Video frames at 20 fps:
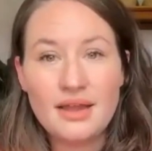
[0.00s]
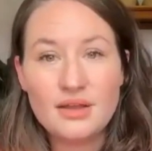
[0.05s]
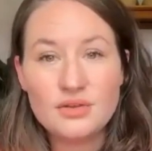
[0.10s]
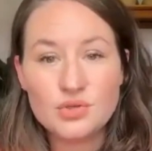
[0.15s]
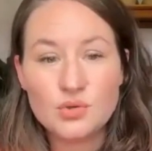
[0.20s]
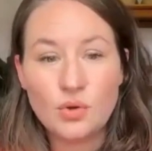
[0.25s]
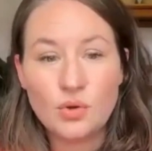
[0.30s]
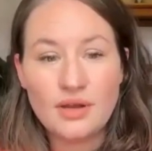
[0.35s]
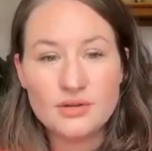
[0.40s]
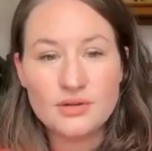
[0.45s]

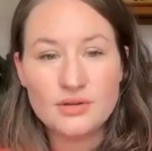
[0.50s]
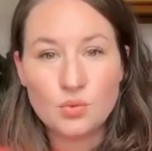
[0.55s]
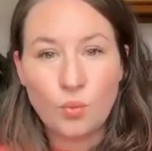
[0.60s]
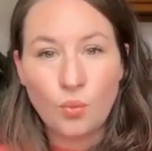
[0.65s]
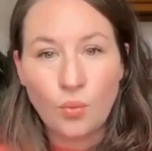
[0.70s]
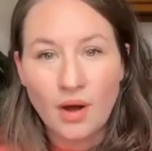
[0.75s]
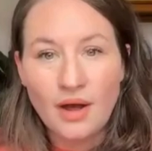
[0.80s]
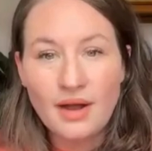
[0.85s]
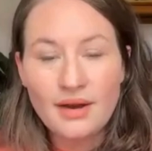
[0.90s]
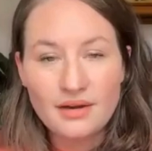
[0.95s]
is
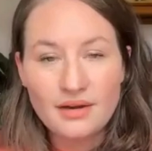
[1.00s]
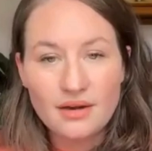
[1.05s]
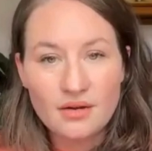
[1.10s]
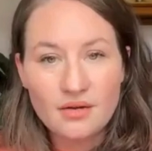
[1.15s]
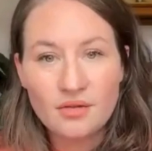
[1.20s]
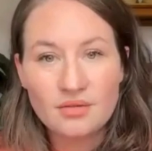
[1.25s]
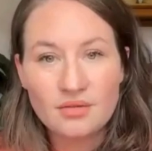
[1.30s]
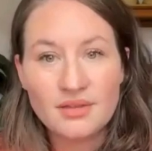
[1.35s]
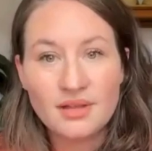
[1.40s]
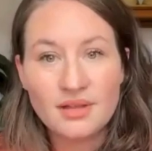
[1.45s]
what
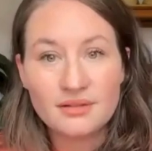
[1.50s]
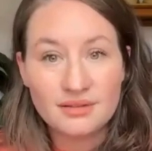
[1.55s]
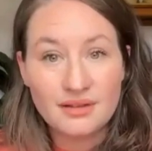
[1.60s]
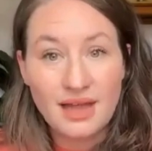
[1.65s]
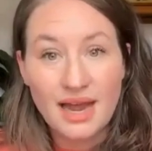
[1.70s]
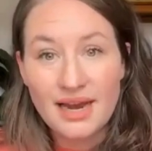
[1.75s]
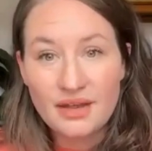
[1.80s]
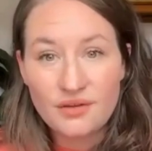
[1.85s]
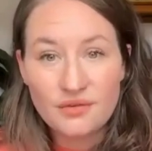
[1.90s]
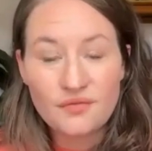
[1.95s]
the
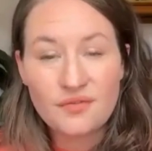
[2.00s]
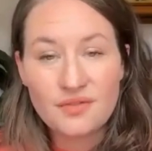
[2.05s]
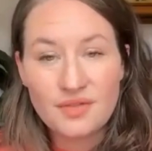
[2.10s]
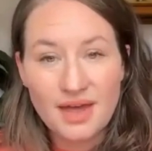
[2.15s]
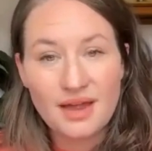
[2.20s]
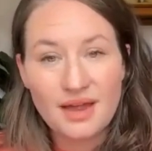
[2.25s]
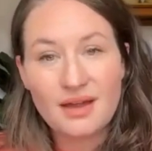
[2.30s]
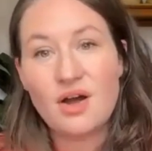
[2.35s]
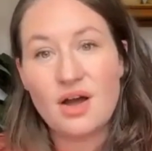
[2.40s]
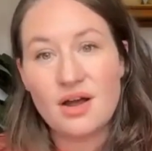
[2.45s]
life
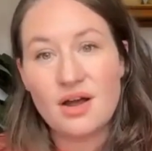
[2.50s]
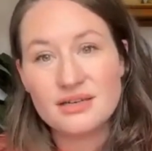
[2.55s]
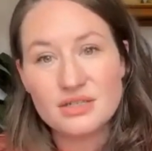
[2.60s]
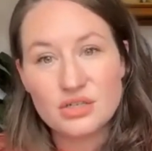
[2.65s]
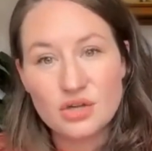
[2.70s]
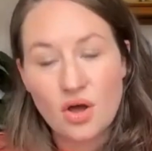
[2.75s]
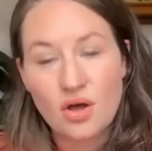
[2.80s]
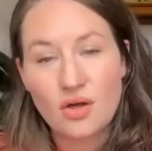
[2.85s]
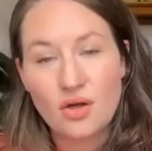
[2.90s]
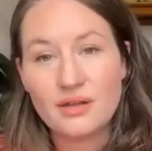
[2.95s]
that God
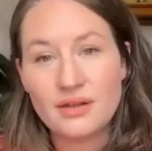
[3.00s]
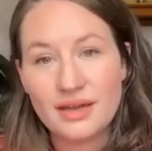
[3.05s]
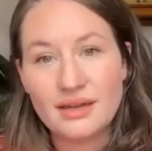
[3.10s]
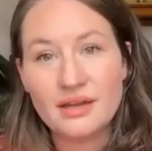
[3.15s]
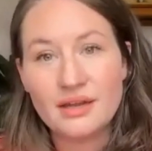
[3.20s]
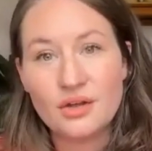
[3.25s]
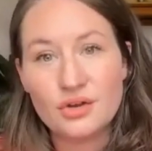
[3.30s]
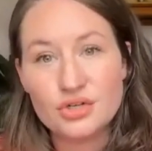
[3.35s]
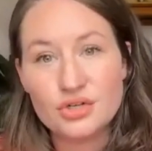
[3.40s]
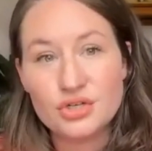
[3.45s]
is
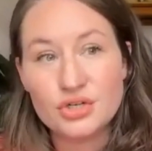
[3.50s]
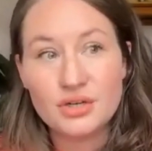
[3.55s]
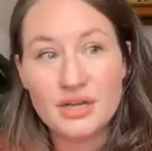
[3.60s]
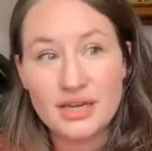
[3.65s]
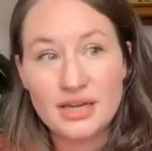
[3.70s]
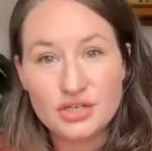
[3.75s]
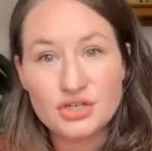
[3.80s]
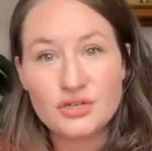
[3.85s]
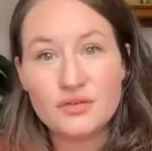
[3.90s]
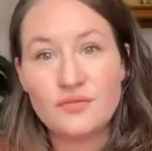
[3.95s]
calling to
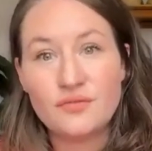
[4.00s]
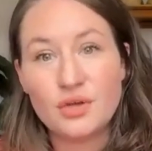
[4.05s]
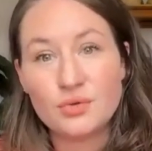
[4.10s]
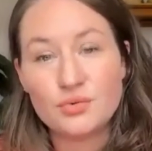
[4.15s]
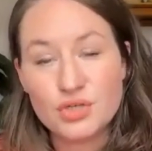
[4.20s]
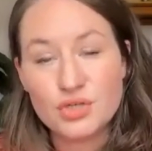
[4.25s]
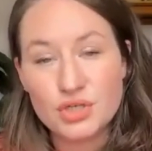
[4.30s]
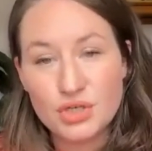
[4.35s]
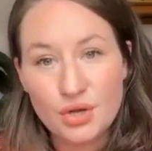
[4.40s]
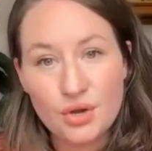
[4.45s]
each of
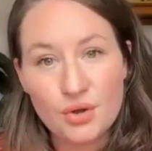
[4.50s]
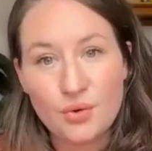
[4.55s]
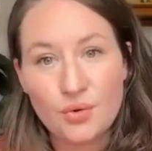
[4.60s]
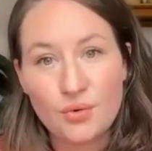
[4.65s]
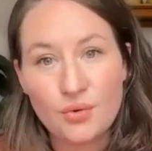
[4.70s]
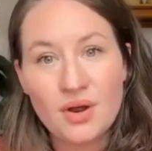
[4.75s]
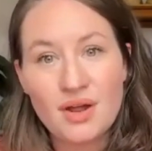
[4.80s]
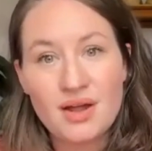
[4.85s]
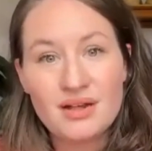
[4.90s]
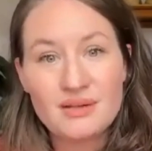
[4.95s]
you
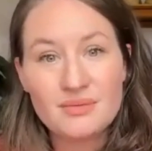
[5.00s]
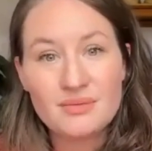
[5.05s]
to